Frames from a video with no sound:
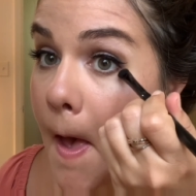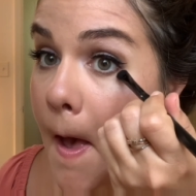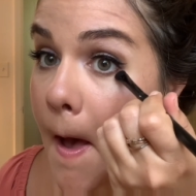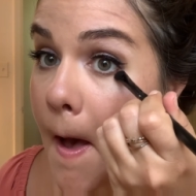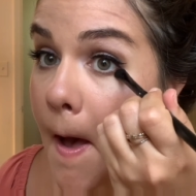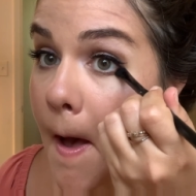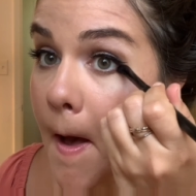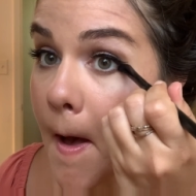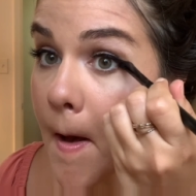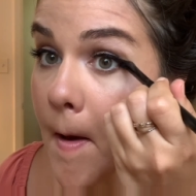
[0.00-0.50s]

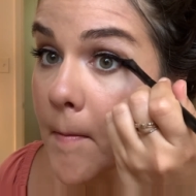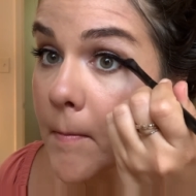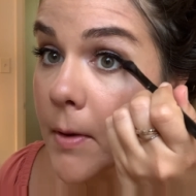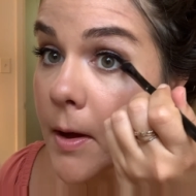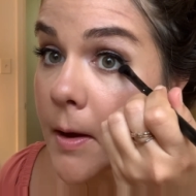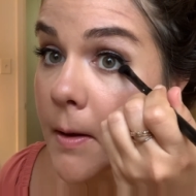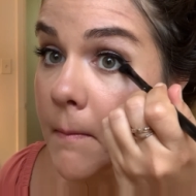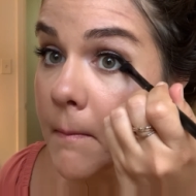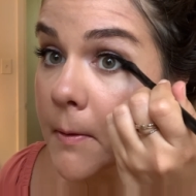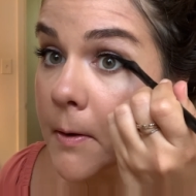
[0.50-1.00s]

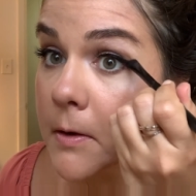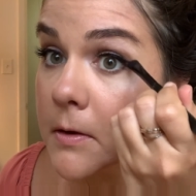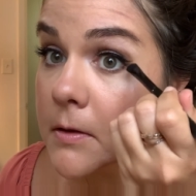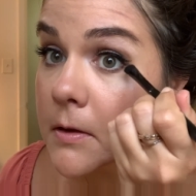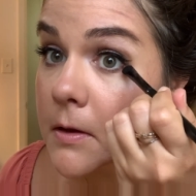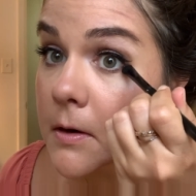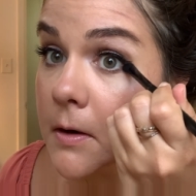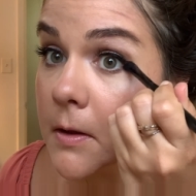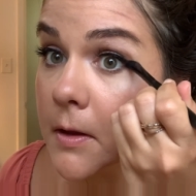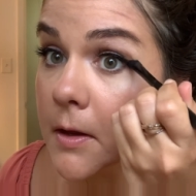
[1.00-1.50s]
I'm just
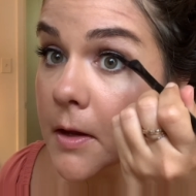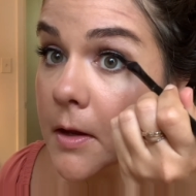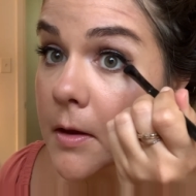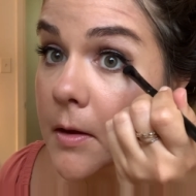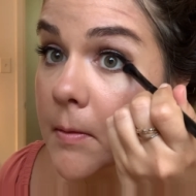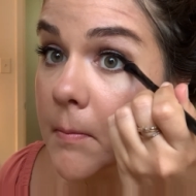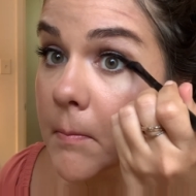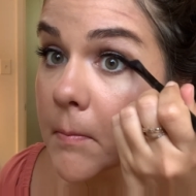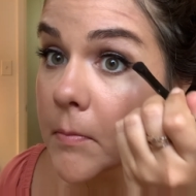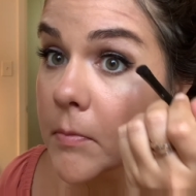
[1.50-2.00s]
gonna like
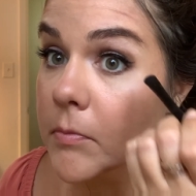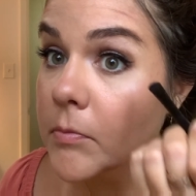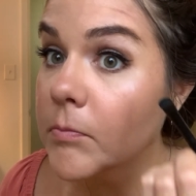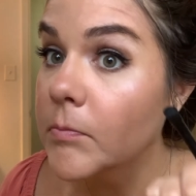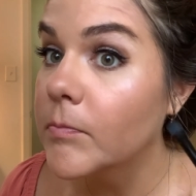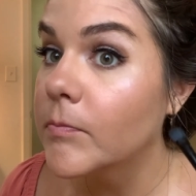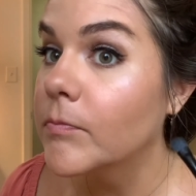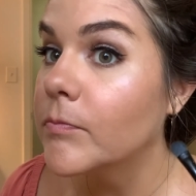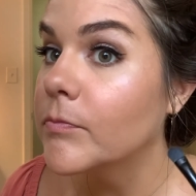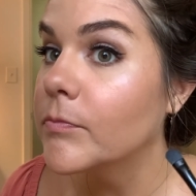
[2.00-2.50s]

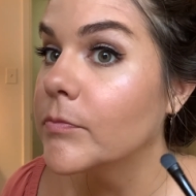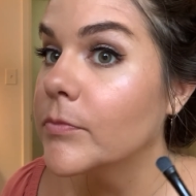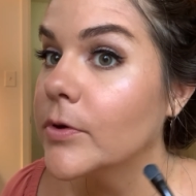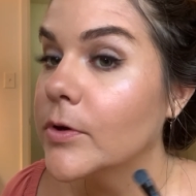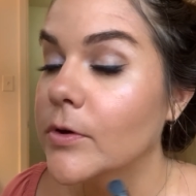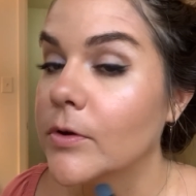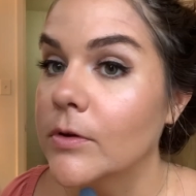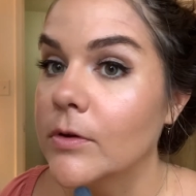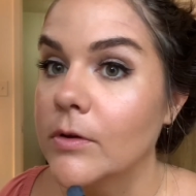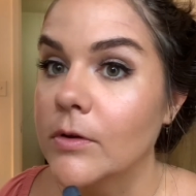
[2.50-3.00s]

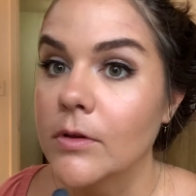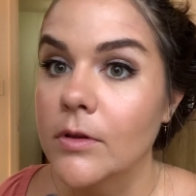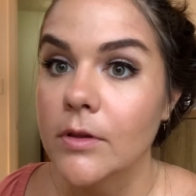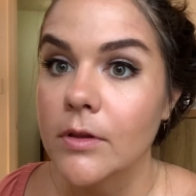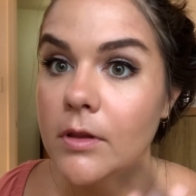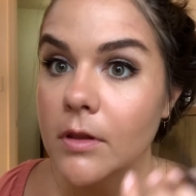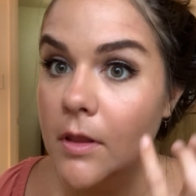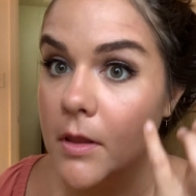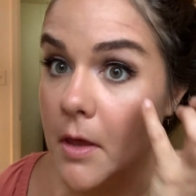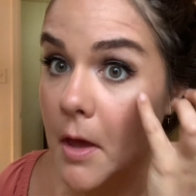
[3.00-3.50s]
pull
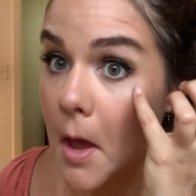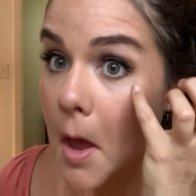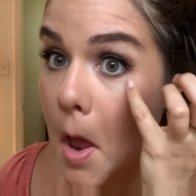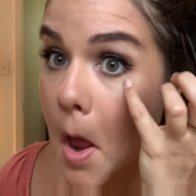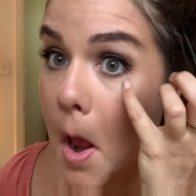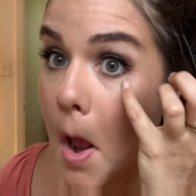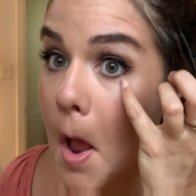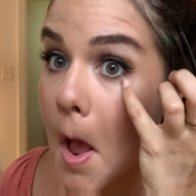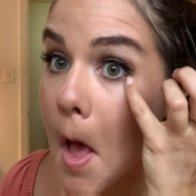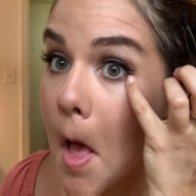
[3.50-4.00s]
that
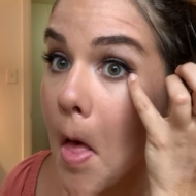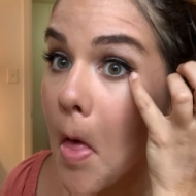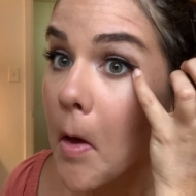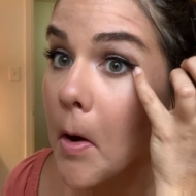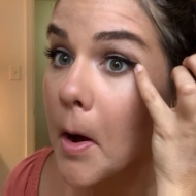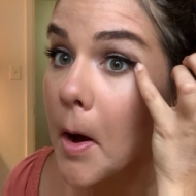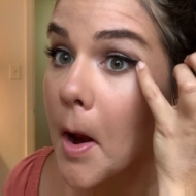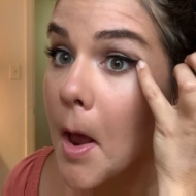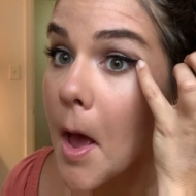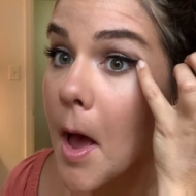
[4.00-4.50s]

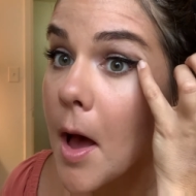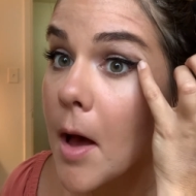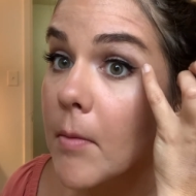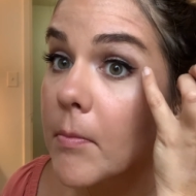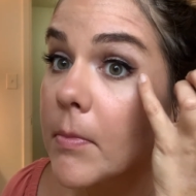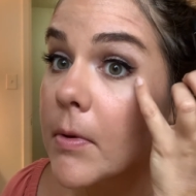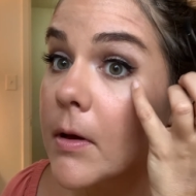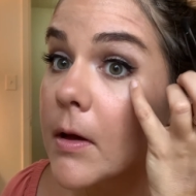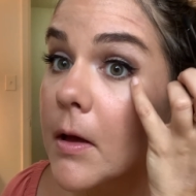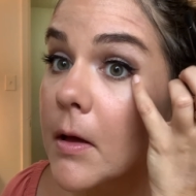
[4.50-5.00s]
color up
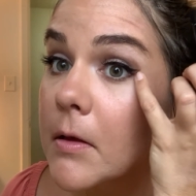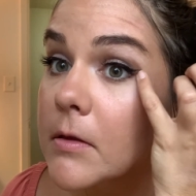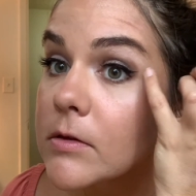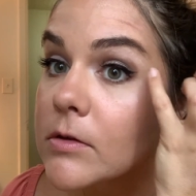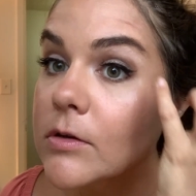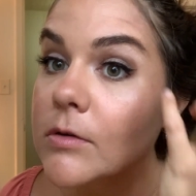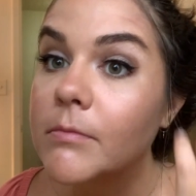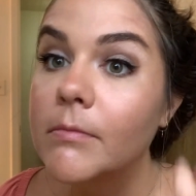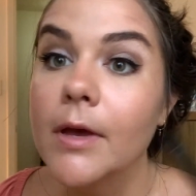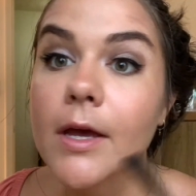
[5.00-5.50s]

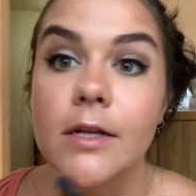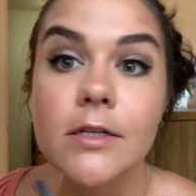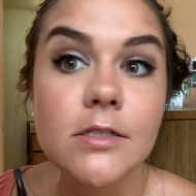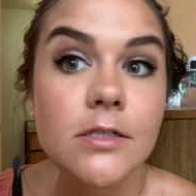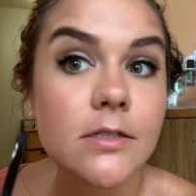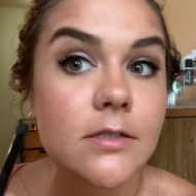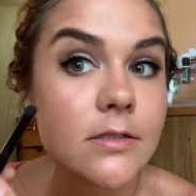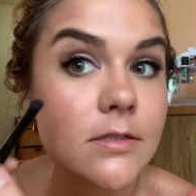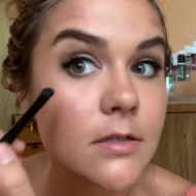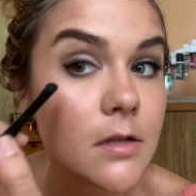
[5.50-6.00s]
so it
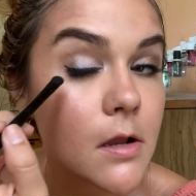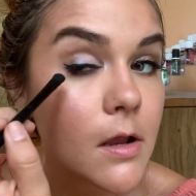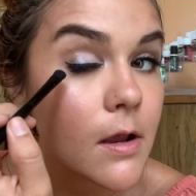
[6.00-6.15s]
matches